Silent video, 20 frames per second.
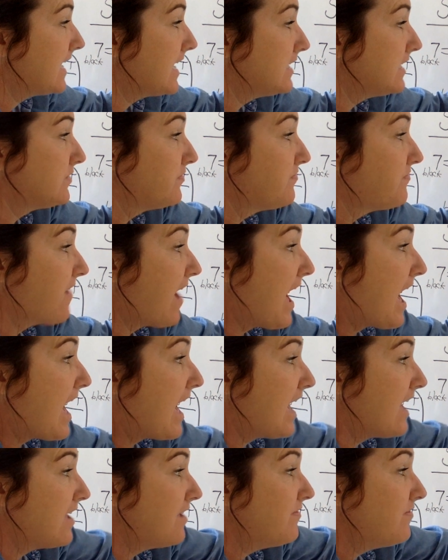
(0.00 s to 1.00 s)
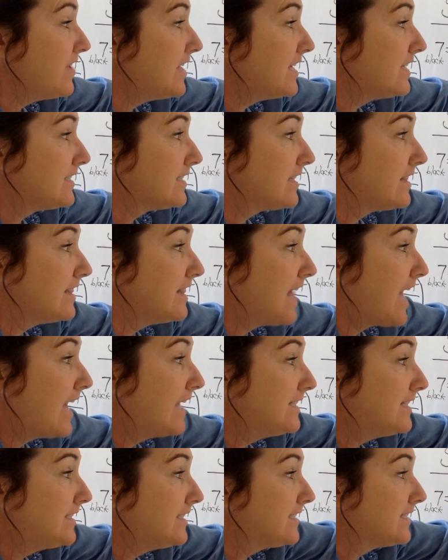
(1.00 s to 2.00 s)
That says 5
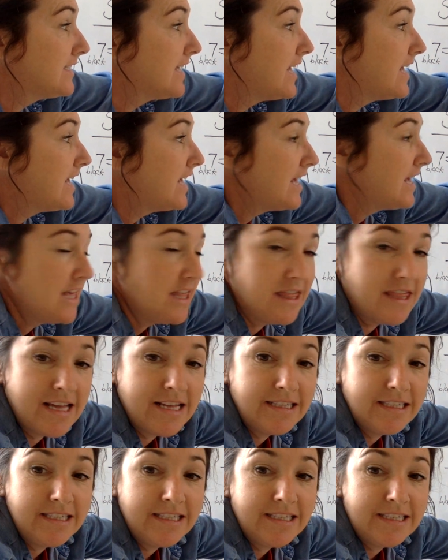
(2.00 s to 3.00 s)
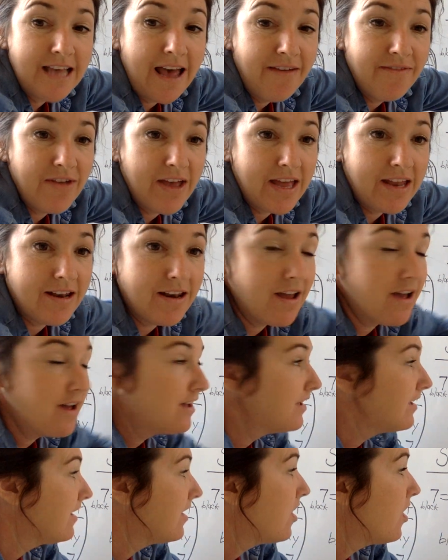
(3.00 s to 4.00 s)
is less than
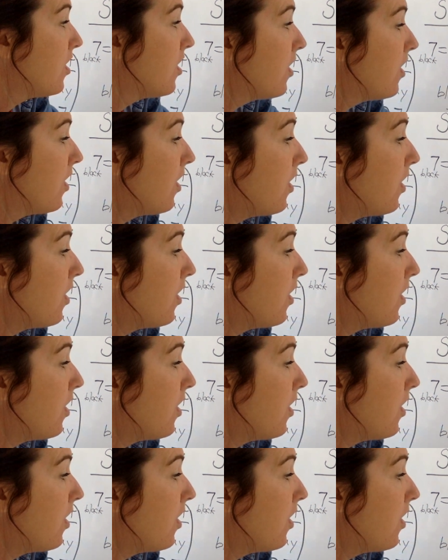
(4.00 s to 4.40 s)
7.